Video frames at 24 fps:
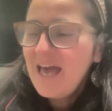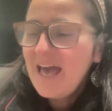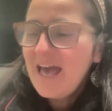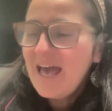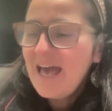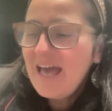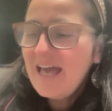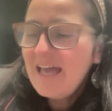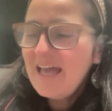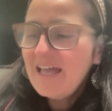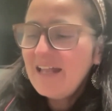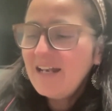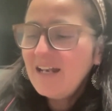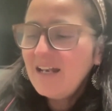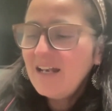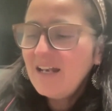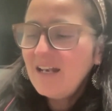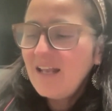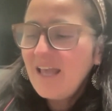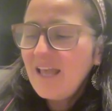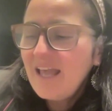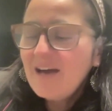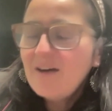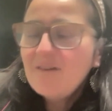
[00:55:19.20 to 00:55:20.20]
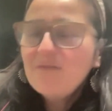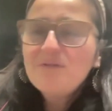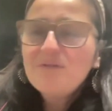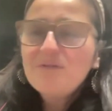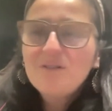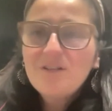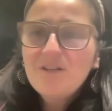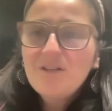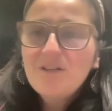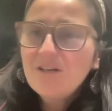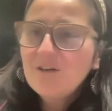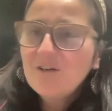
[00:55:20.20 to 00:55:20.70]
And
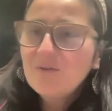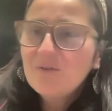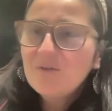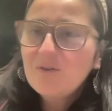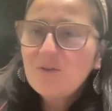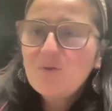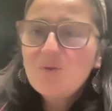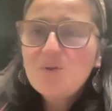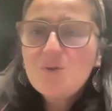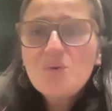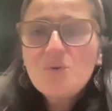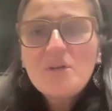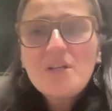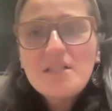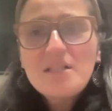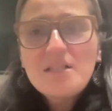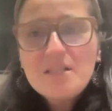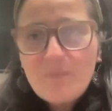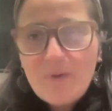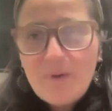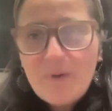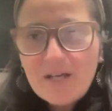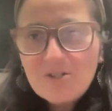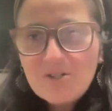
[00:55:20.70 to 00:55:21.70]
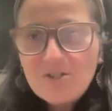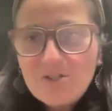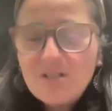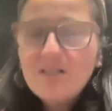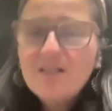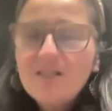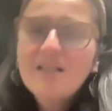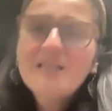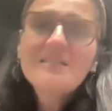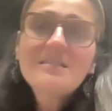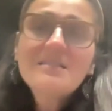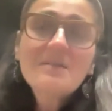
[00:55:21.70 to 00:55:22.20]
after, you do an
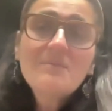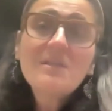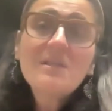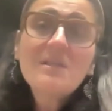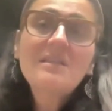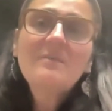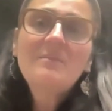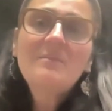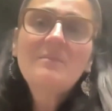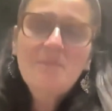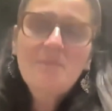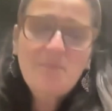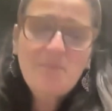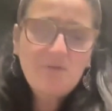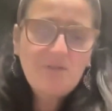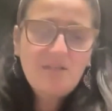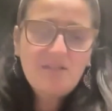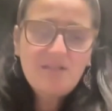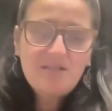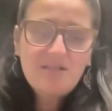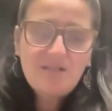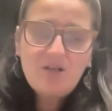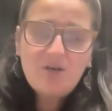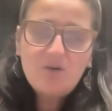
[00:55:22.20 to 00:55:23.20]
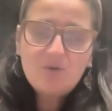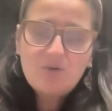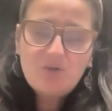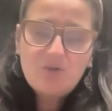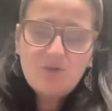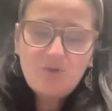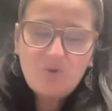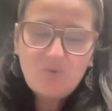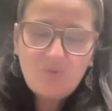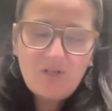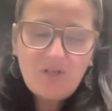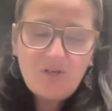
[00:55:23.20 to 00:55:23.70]
inspection. That's something that people need to know
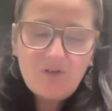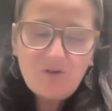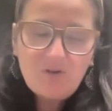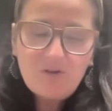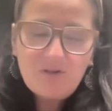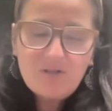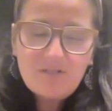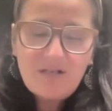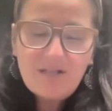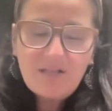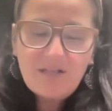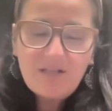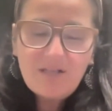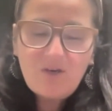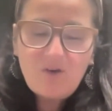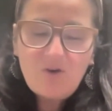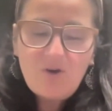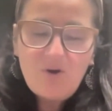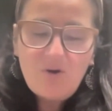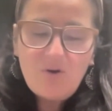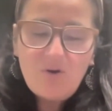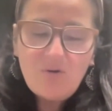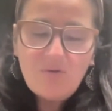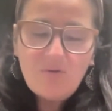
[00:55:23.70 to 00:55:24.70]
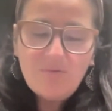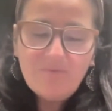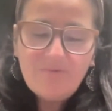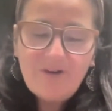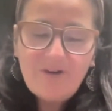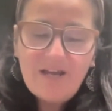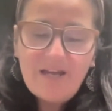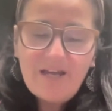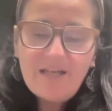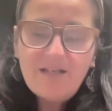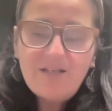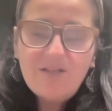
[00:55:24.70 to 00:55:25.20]
too. When you're selling your home,
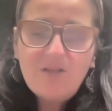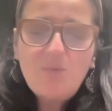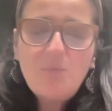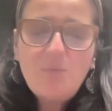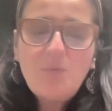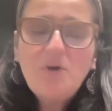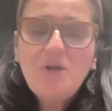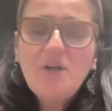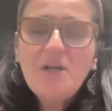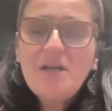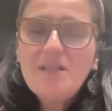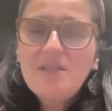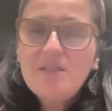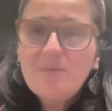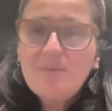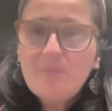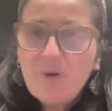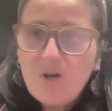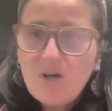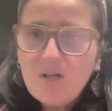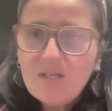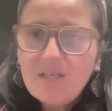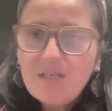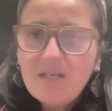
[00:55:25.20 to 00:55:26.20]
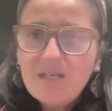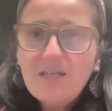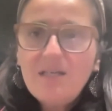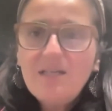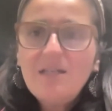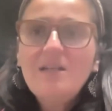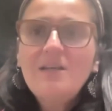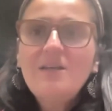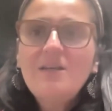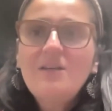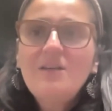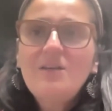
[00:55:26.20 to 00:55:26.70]
right? You put it on the
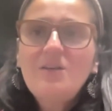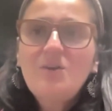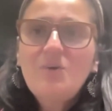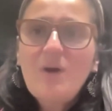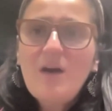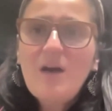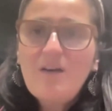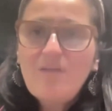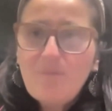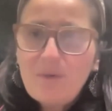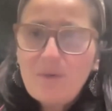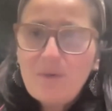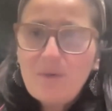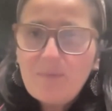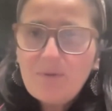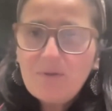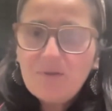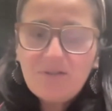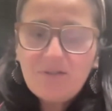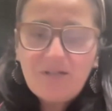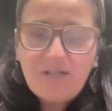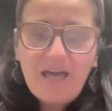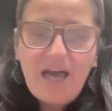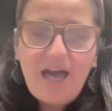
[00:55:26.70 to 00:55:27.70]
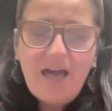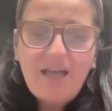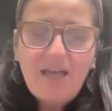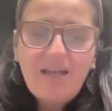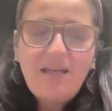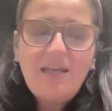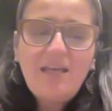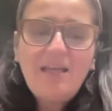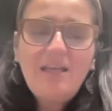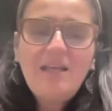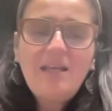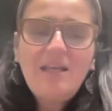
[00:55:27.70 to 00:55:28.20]
market, you have people look at
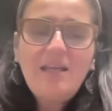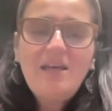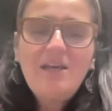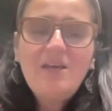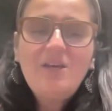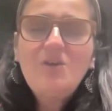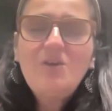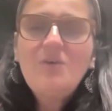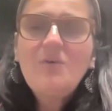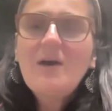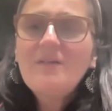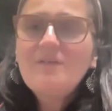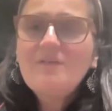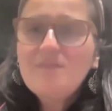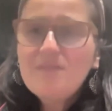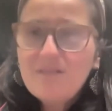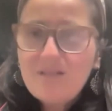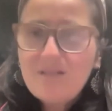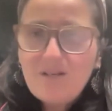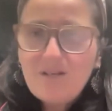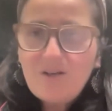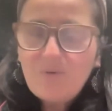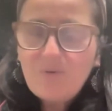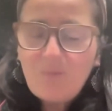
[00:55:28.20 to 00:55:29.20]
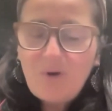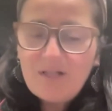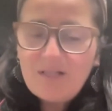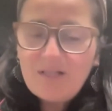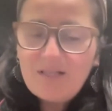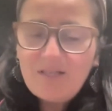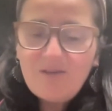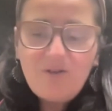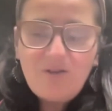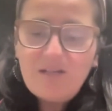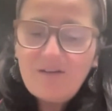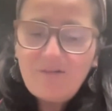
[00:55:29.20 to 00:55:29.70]
it, you have, you
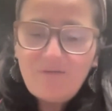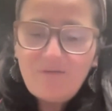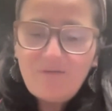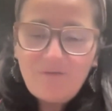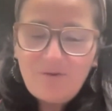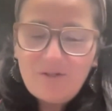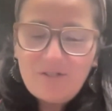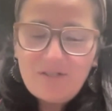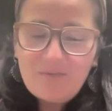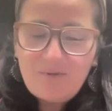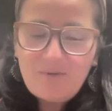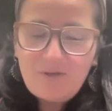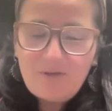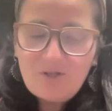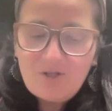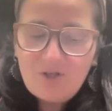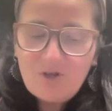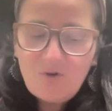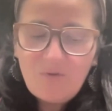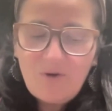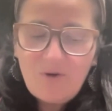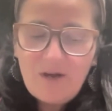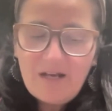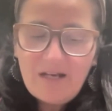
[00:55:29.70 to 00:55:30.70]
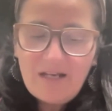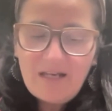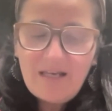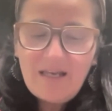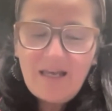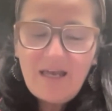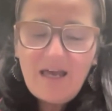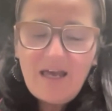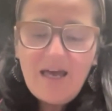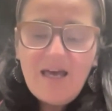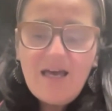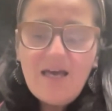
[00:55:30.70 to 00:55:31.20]
need for it to be show
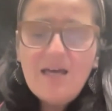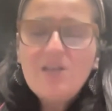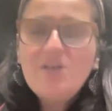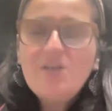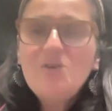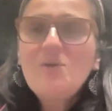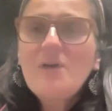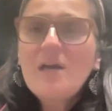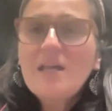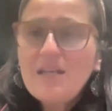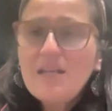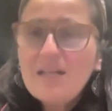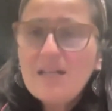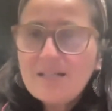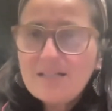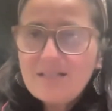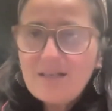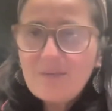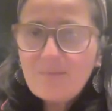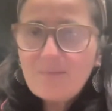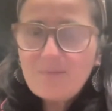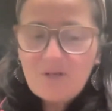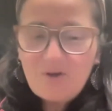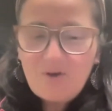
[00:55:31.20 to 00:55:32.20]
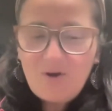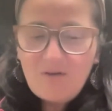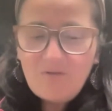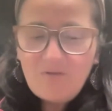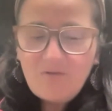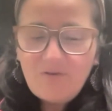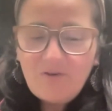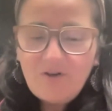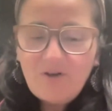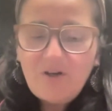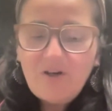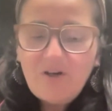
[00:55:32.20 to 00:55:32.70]
ready. You get an accepted
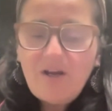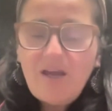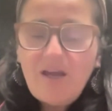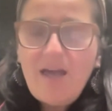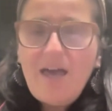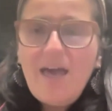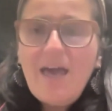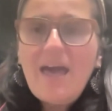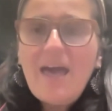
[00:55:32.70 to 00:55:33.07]
offer,